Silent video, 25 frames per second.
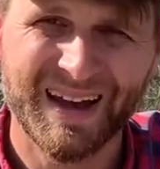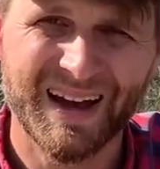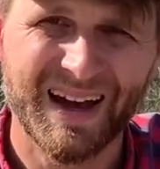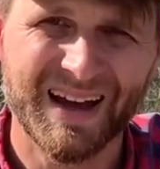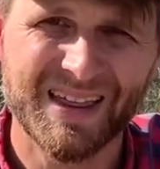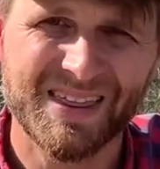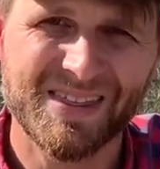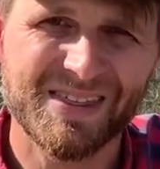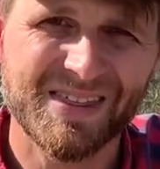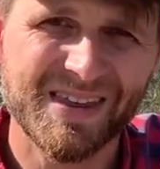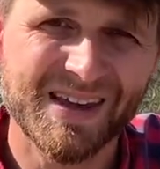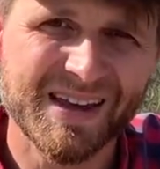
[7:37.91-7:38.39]
I
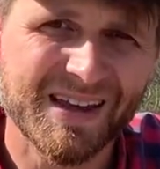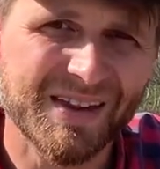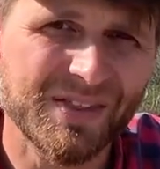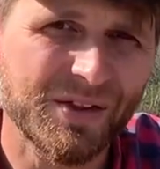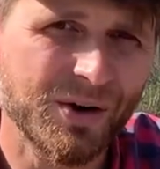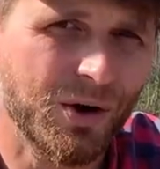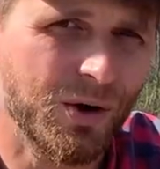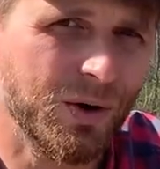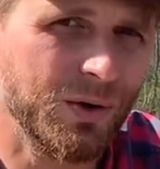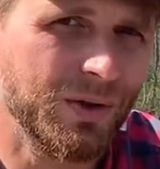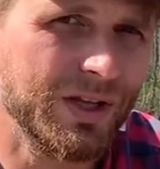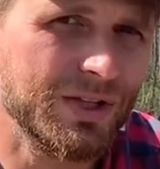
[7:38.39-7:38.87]
think in the
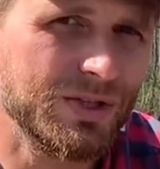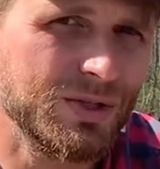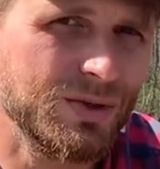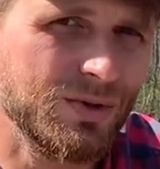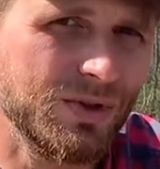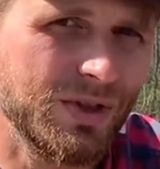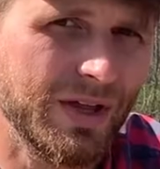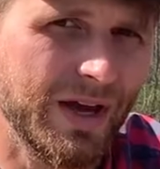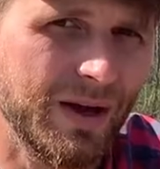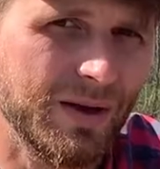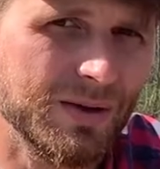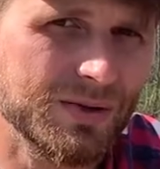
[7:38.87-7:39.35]
early
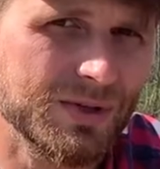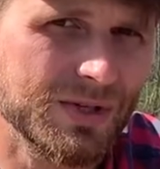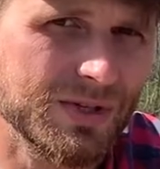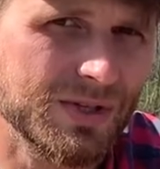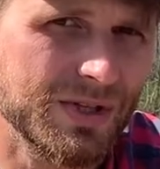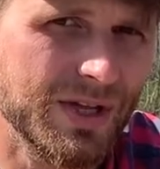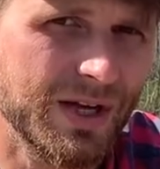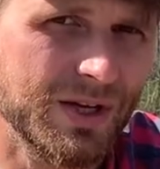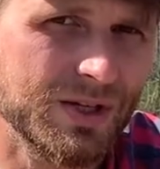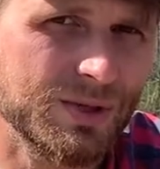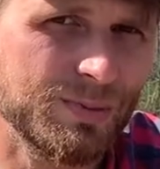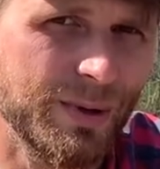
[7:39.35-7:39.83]
2000s
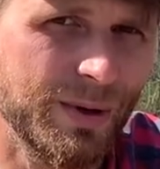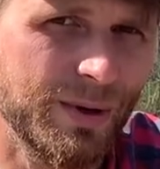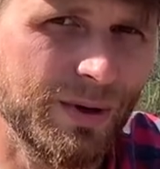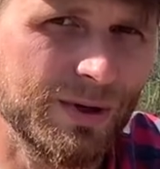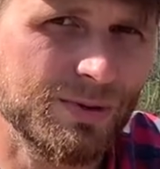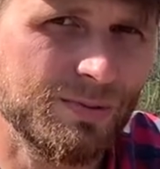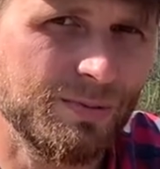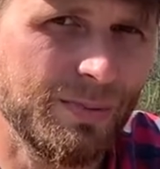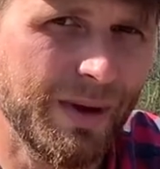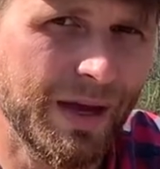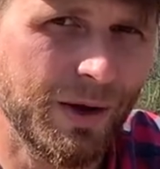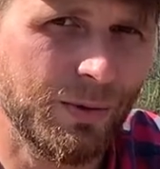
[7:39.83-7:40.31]
they
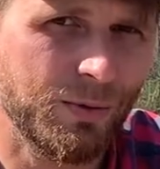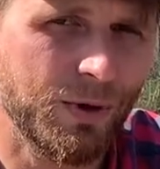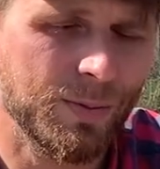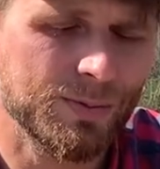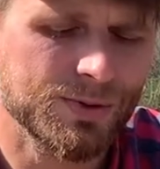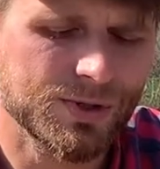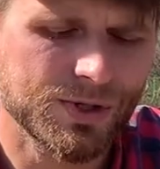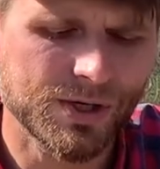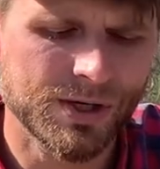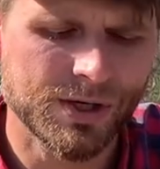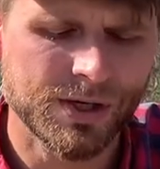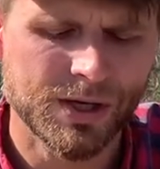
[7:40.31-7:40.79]
experienced
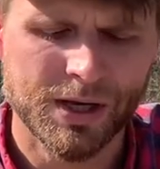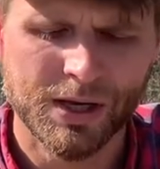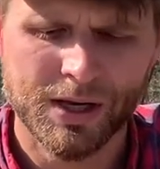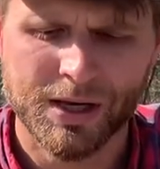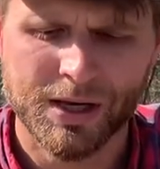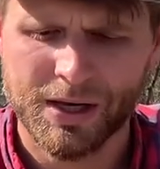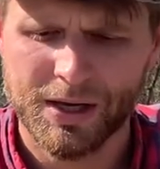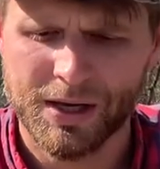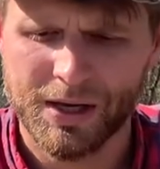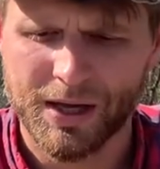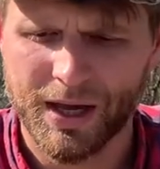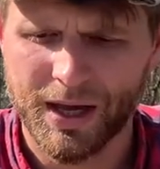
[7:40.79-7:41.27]
bankruptcy,
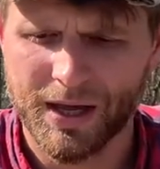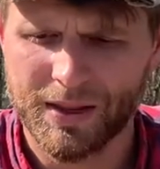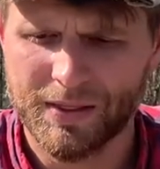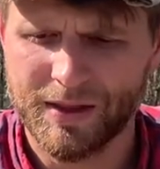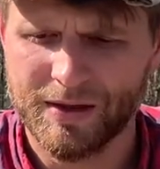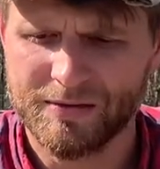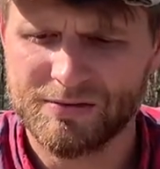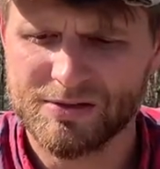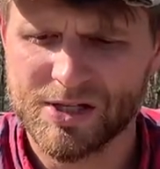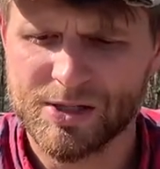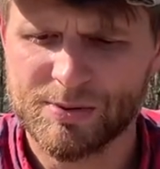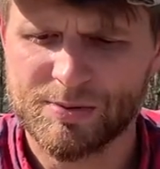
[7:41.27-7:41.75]
and
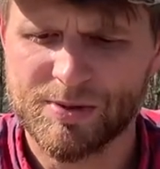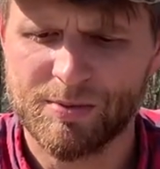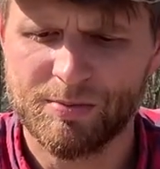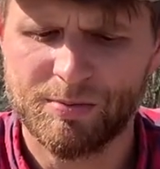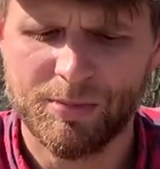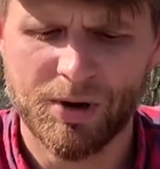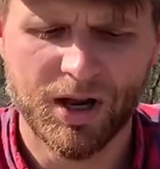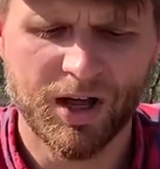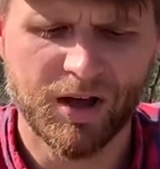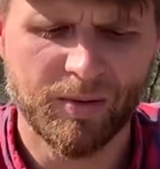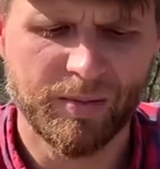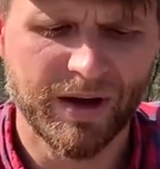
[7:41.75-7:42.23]
they've since been
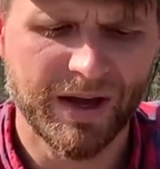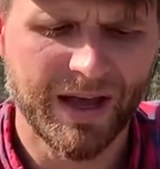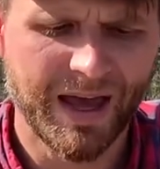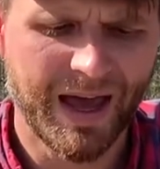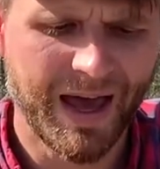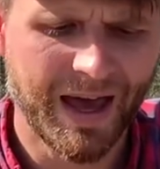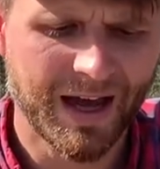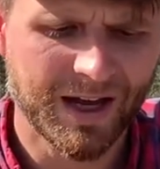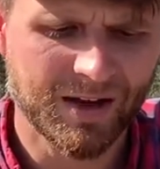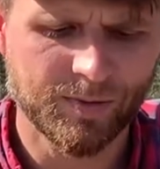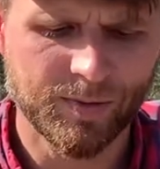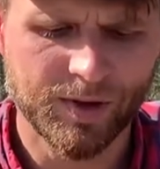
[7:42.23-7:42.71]
bought out by
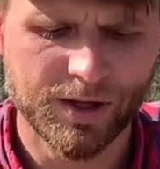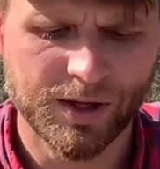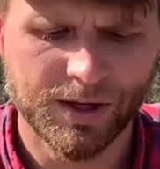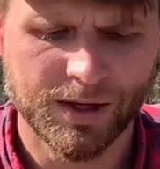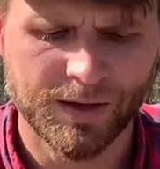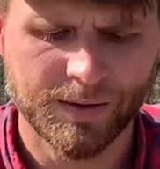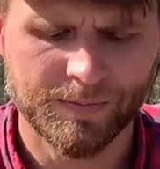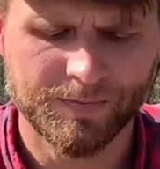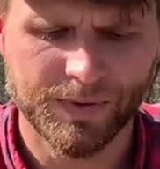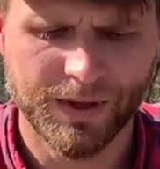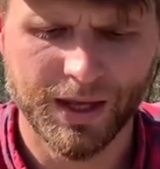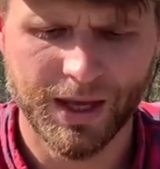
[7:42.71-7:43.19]

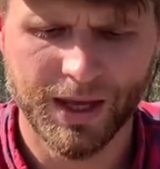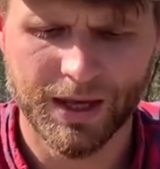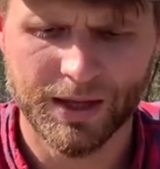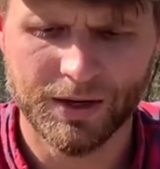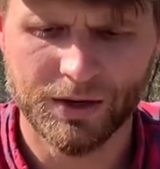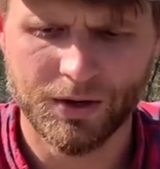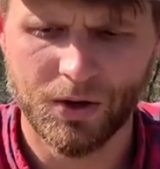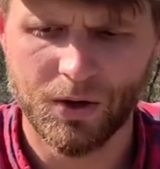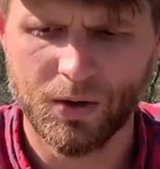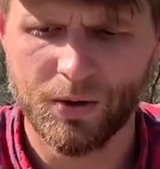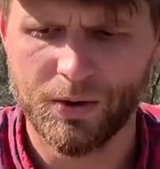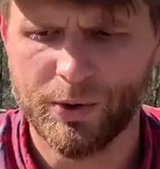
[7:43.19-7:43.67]
Acme,
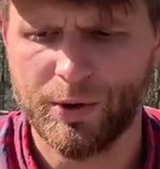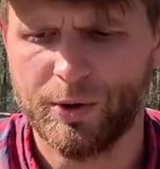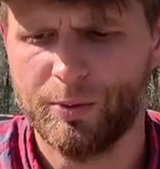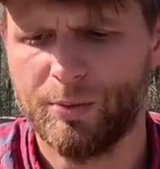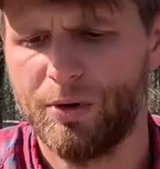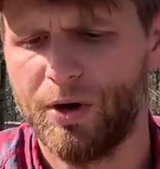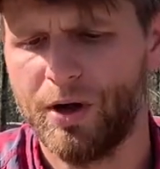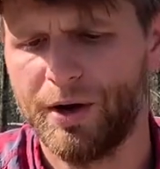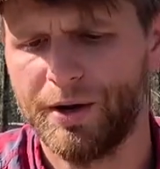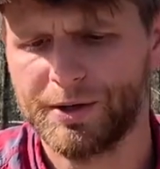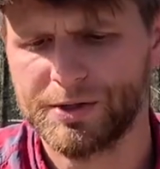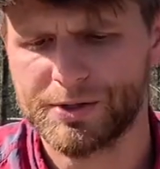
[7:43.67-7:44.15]
and all of their
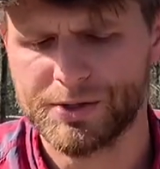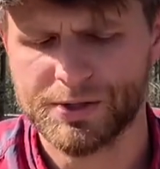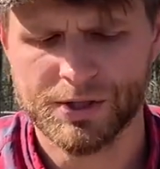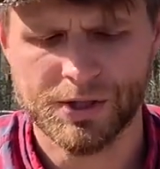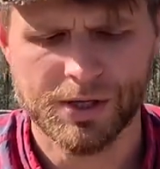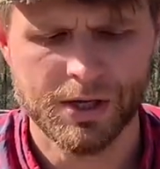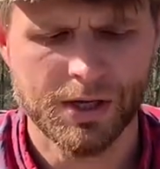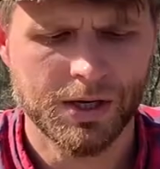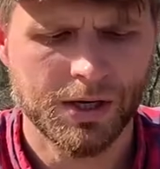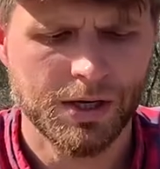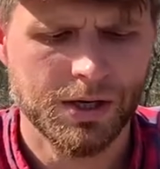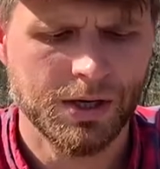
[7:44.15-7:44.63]
products
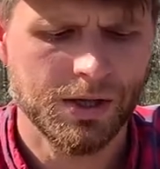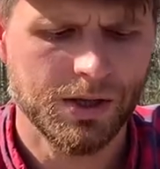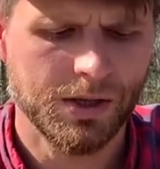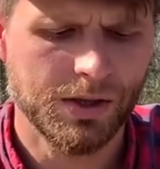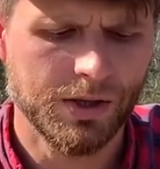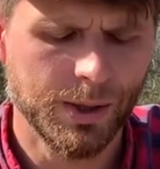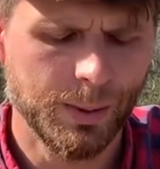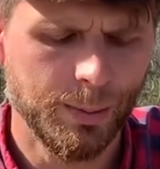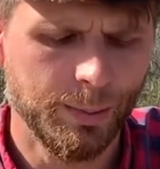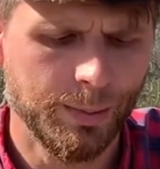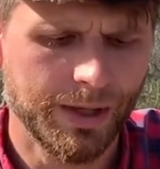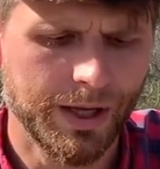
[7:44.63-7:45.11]

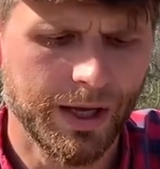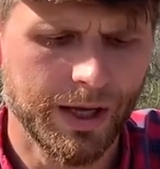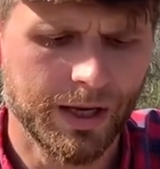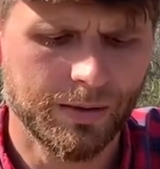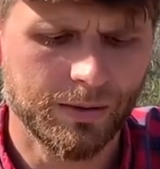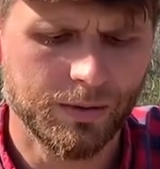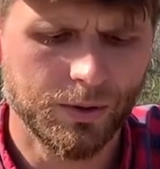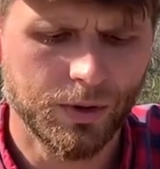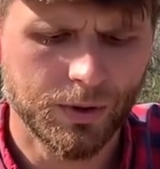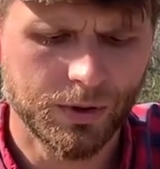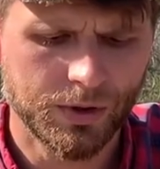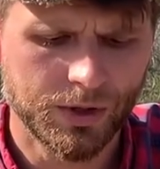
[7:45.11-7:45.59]
then
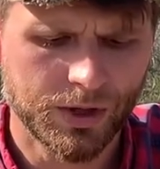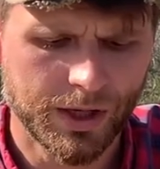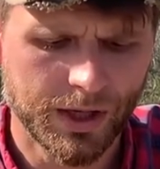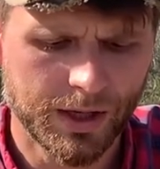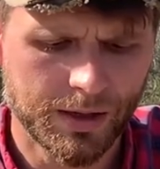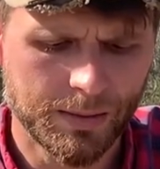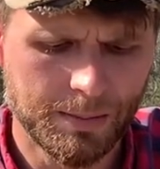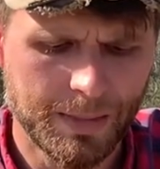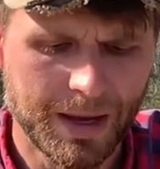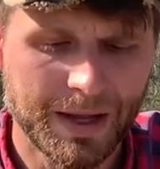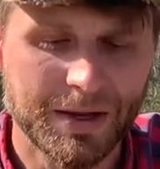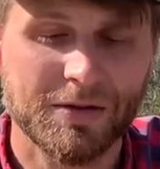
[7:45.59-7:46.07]
began to
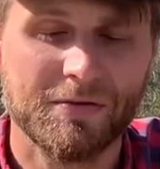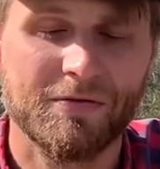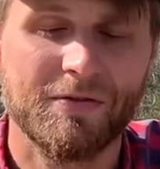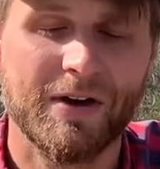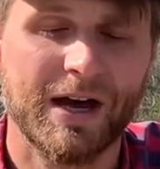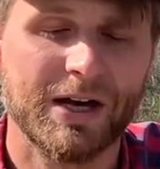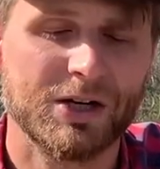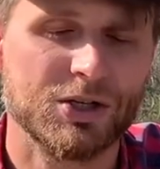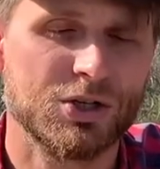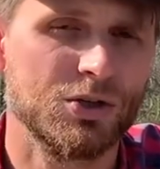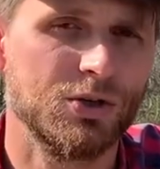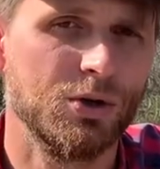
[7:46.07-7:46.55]
get
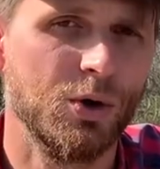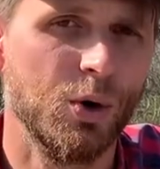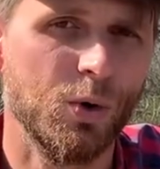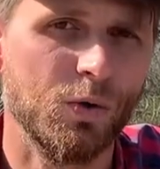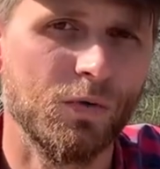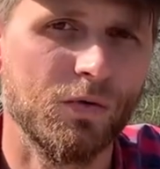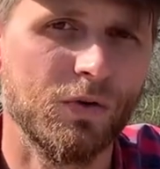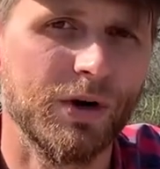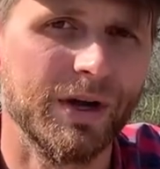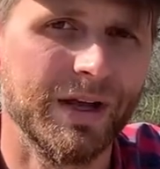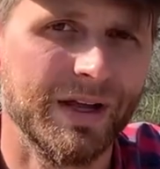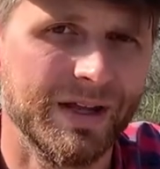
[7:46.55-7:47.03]
manufactured
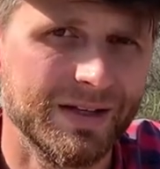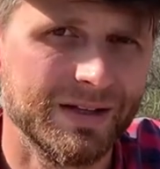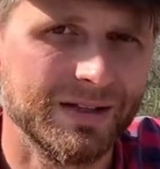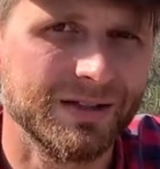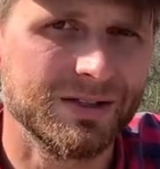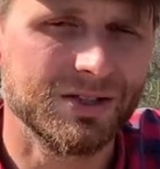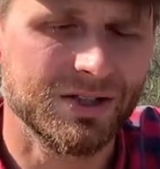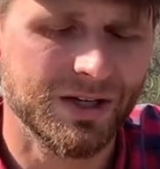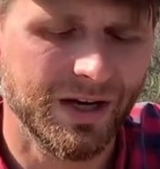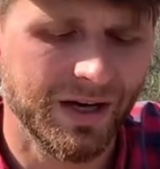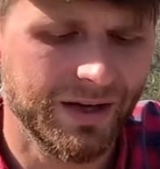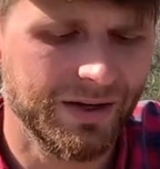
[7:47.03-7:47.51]
over in
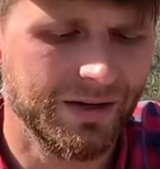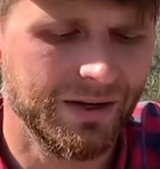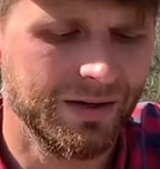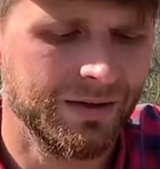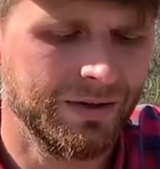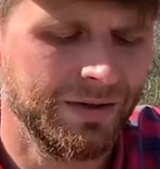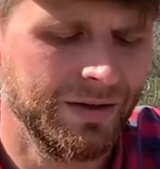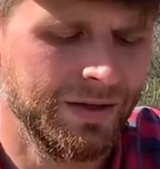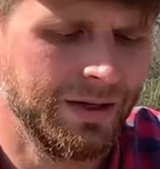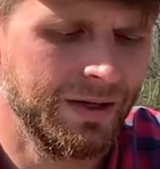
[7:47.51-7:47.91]
China.